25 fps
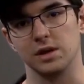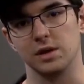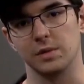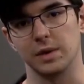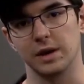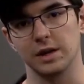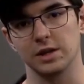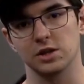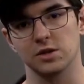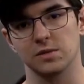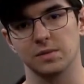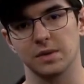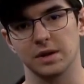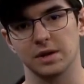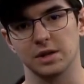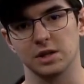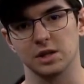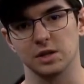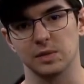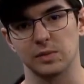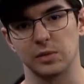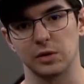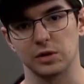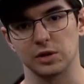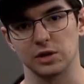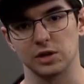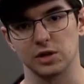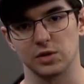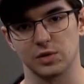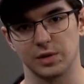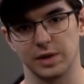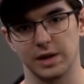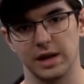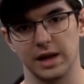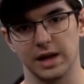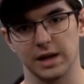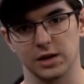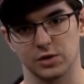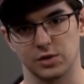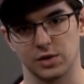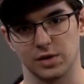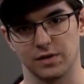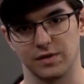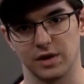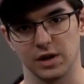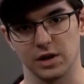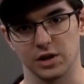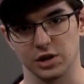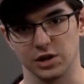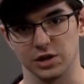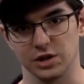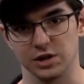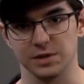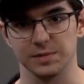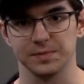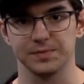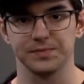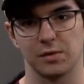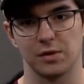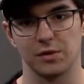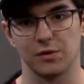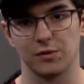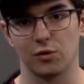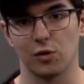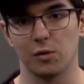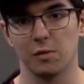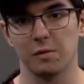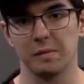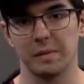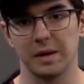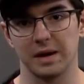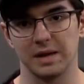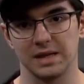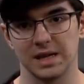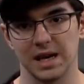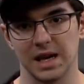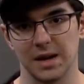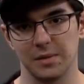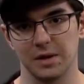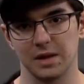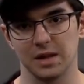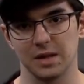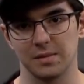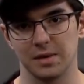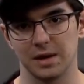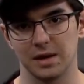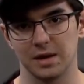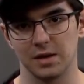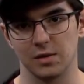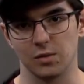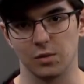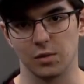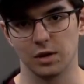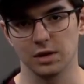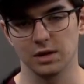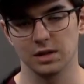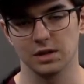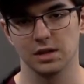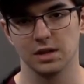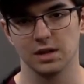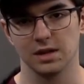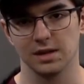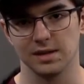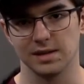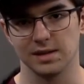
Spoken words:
the eraser button supports 3 extra functions, performed by tapping the button once,